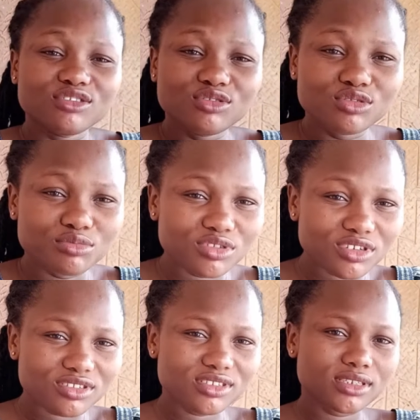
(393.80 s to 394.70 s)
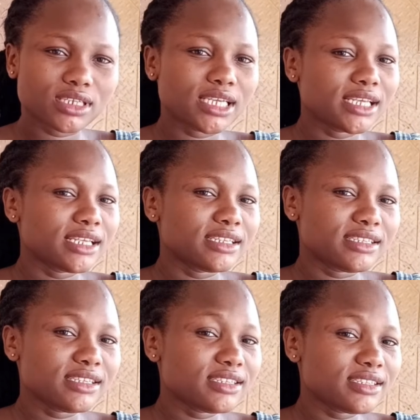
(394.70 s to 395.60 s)
don't know, but
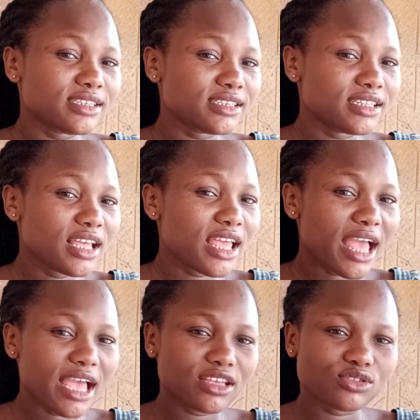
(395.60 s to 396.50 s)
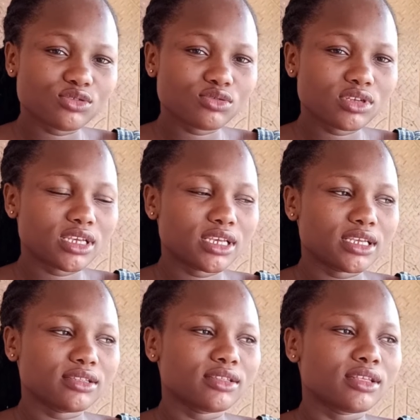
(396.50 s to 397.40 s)
since the day I took
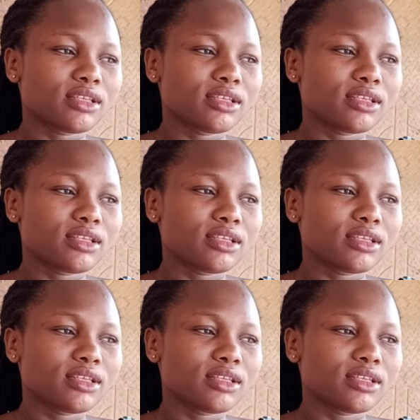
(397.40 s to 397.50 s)
in,